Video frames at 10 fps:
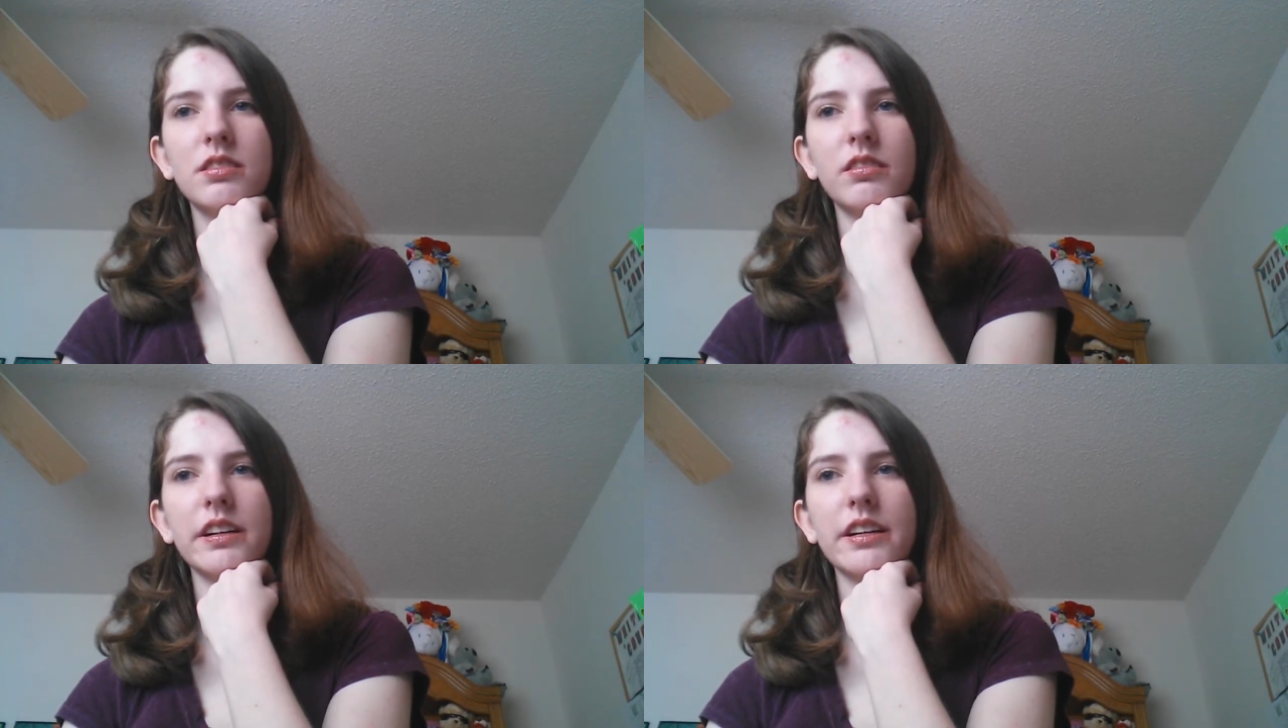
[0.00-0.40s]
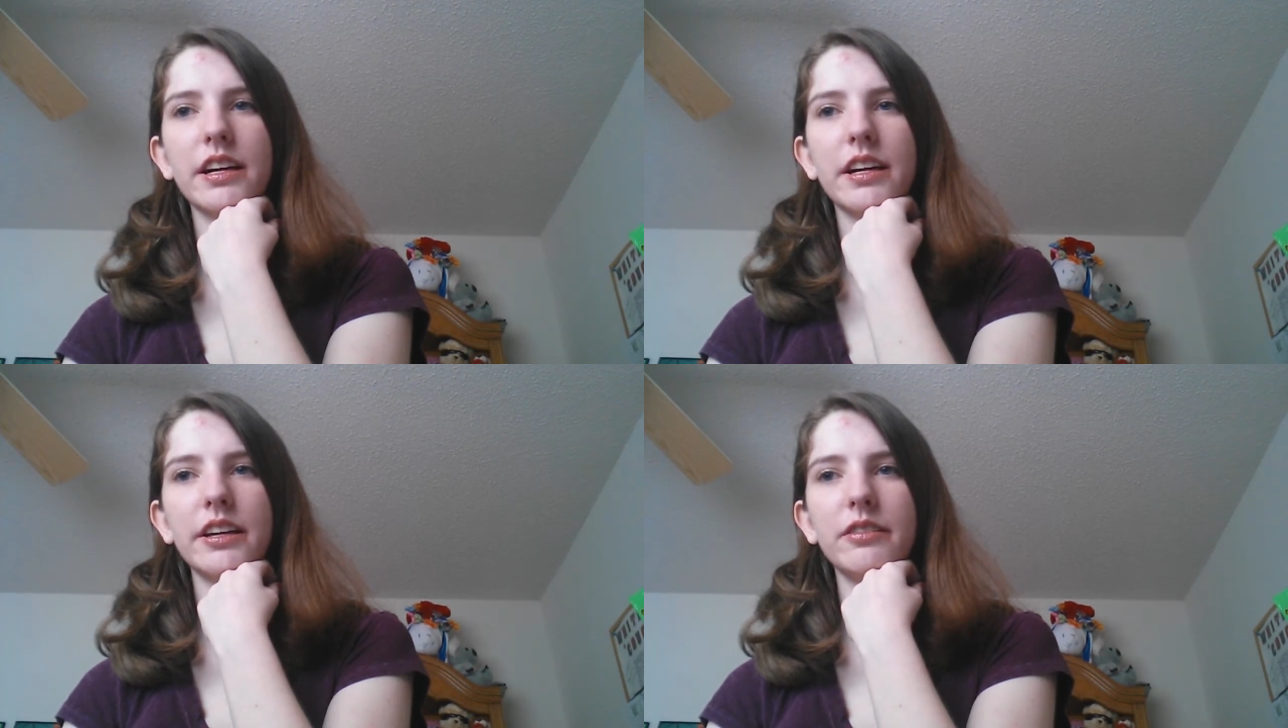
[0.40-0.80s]
Where
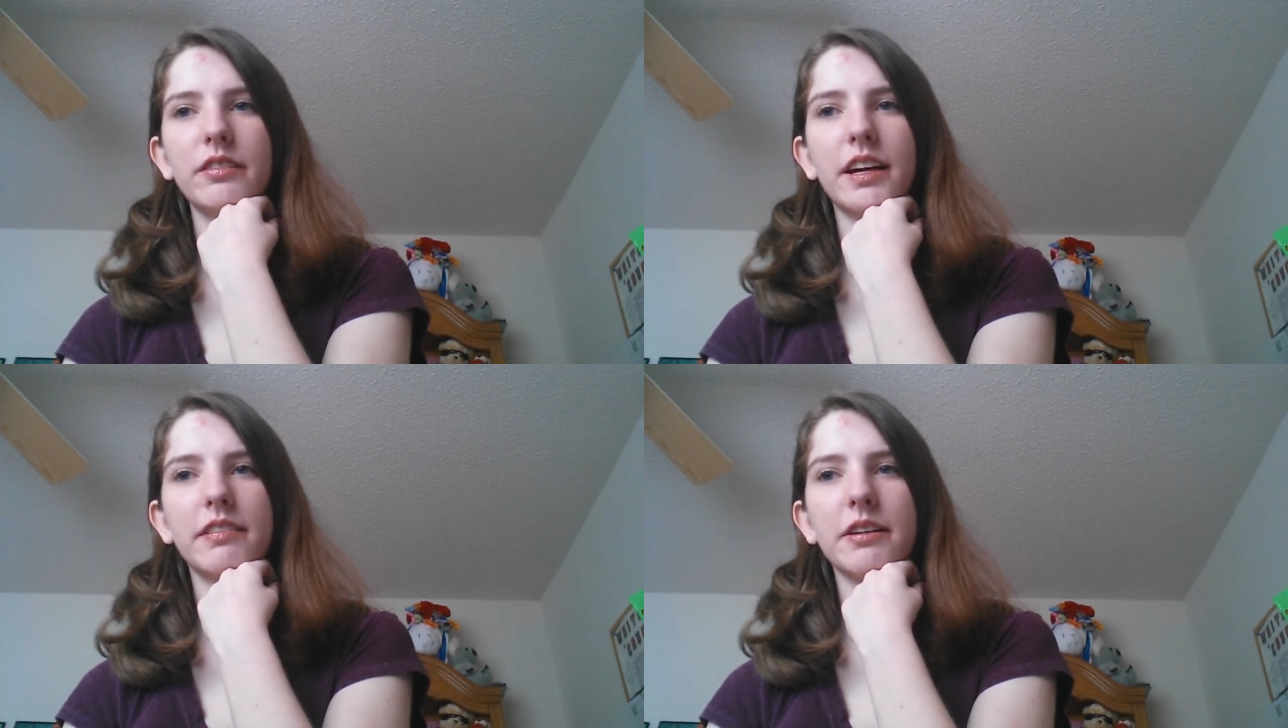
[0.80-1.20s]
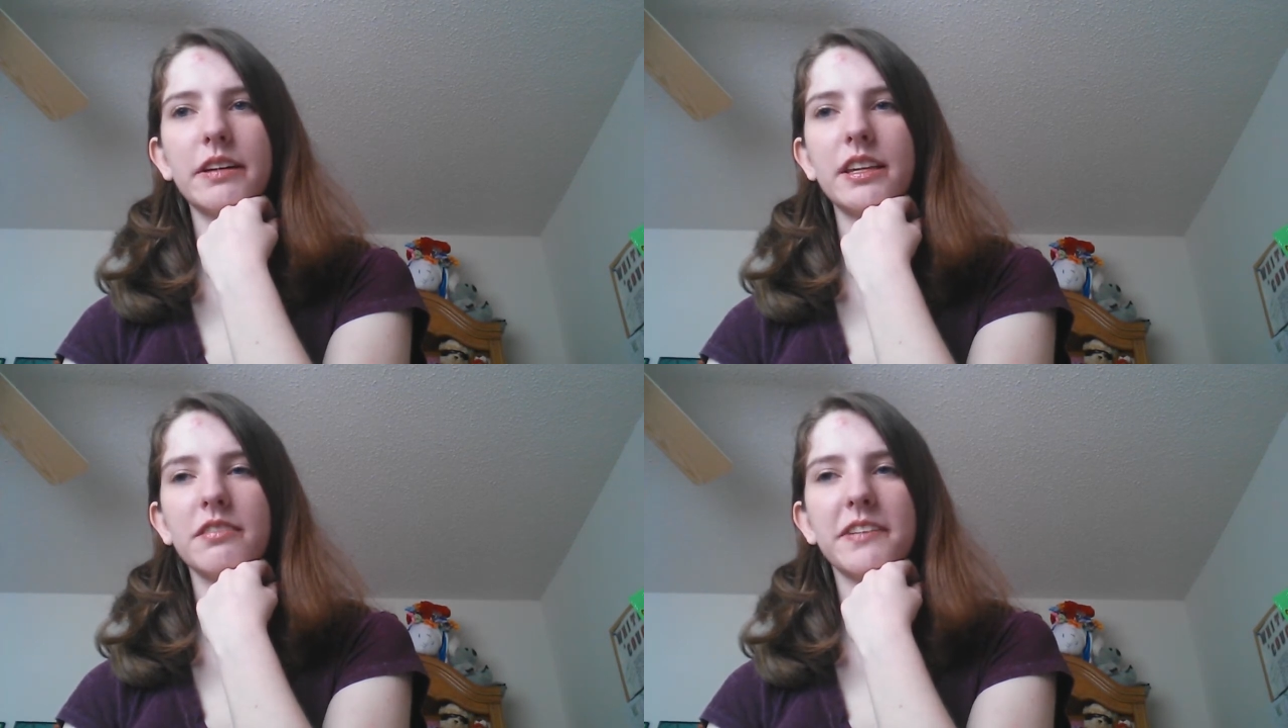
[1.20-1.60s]
are you? I'm not
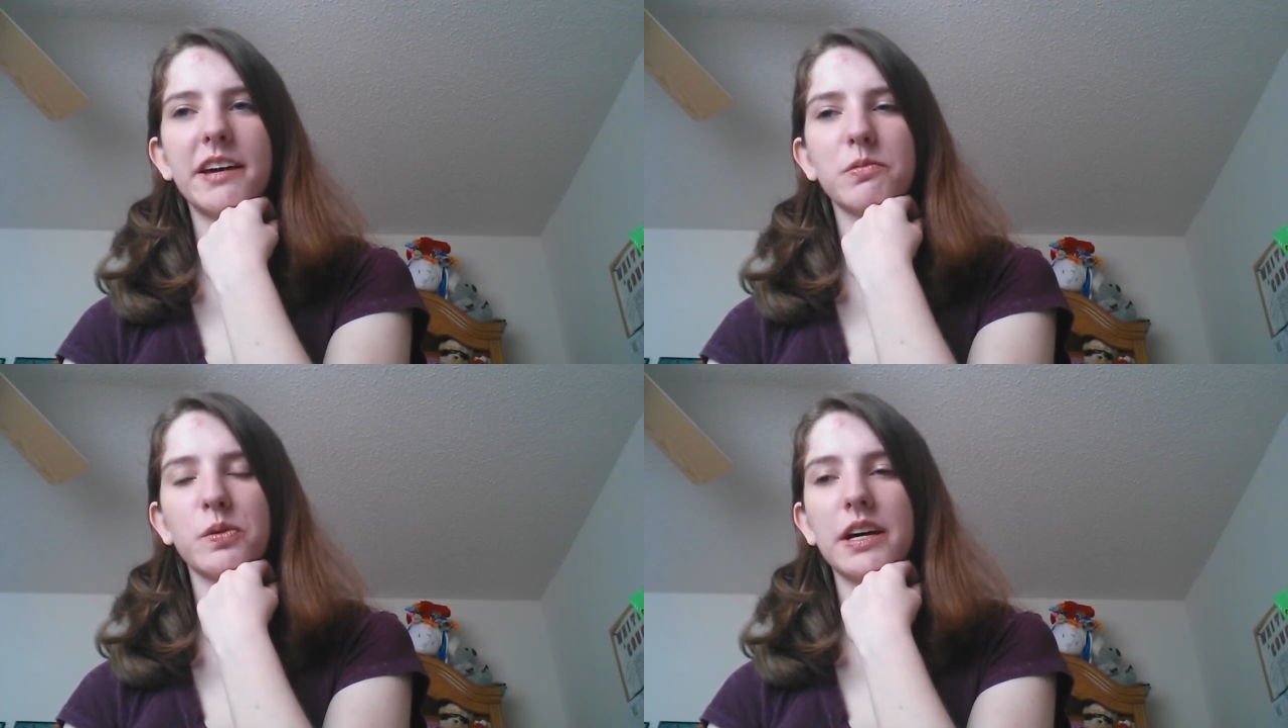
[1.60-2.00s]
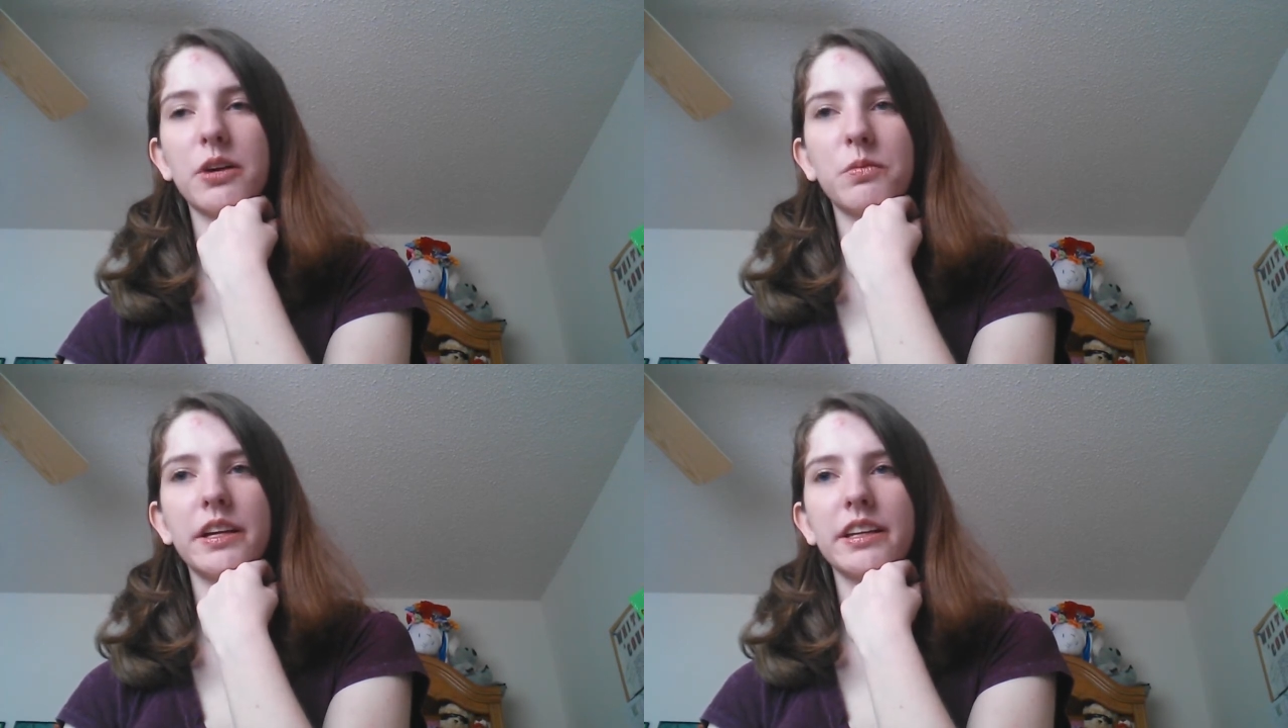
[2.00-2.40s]
reading the 5, I
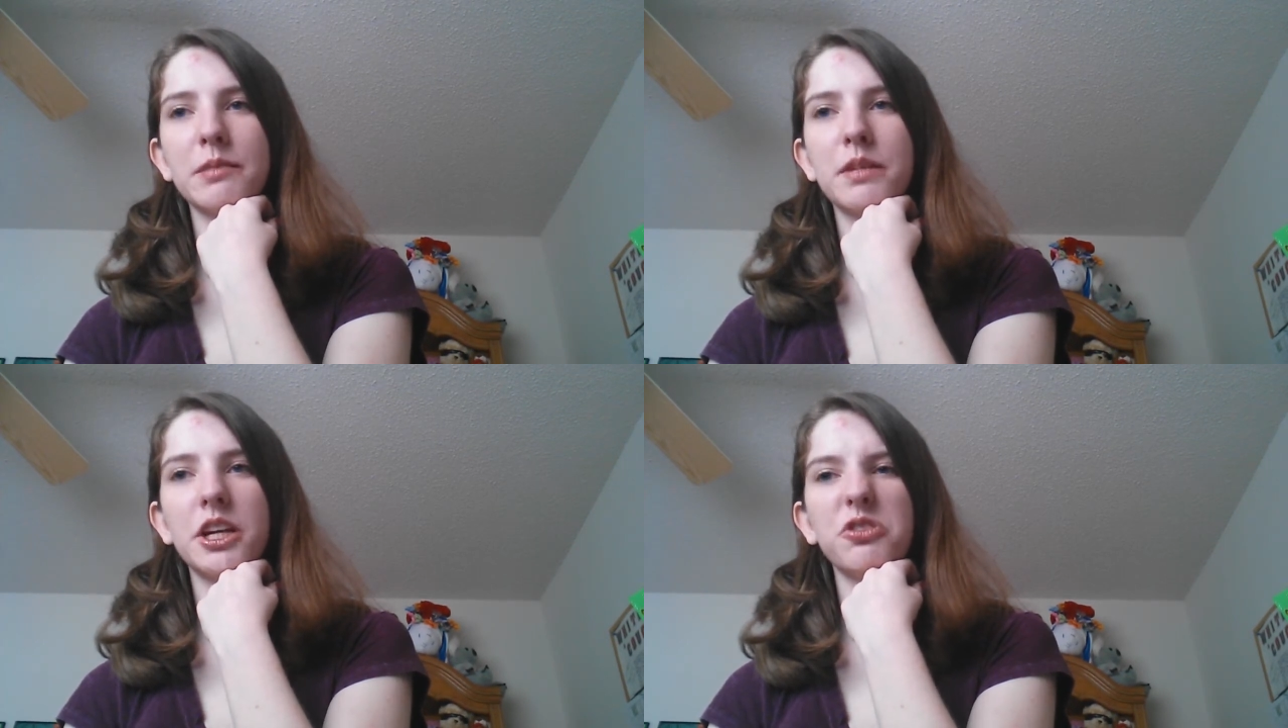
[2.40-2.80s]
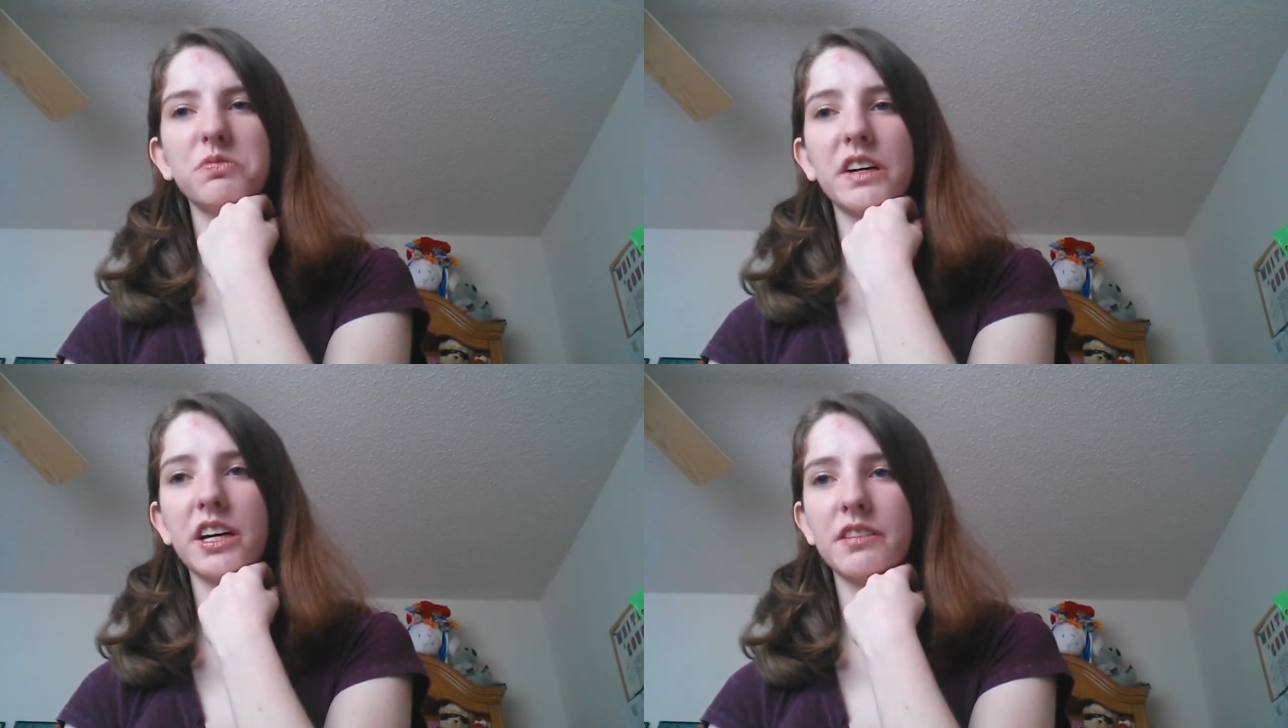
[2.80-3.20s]
don't want anything below
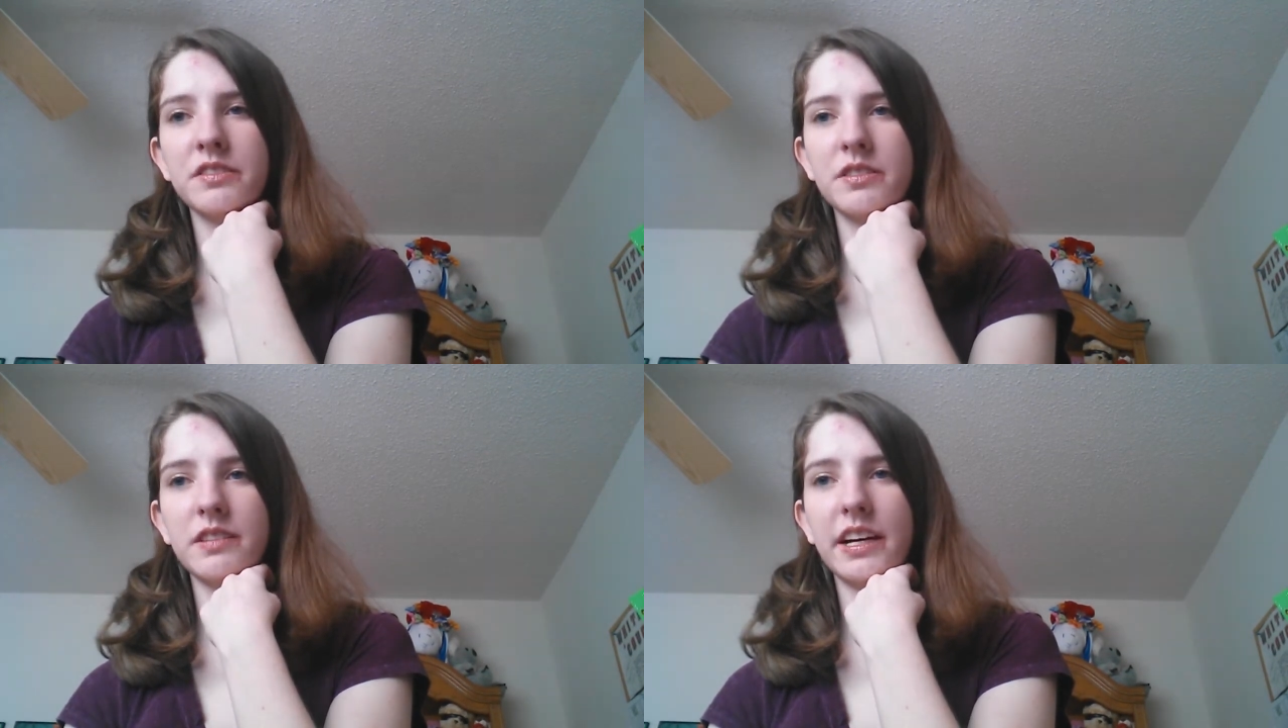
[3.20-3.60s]
5s.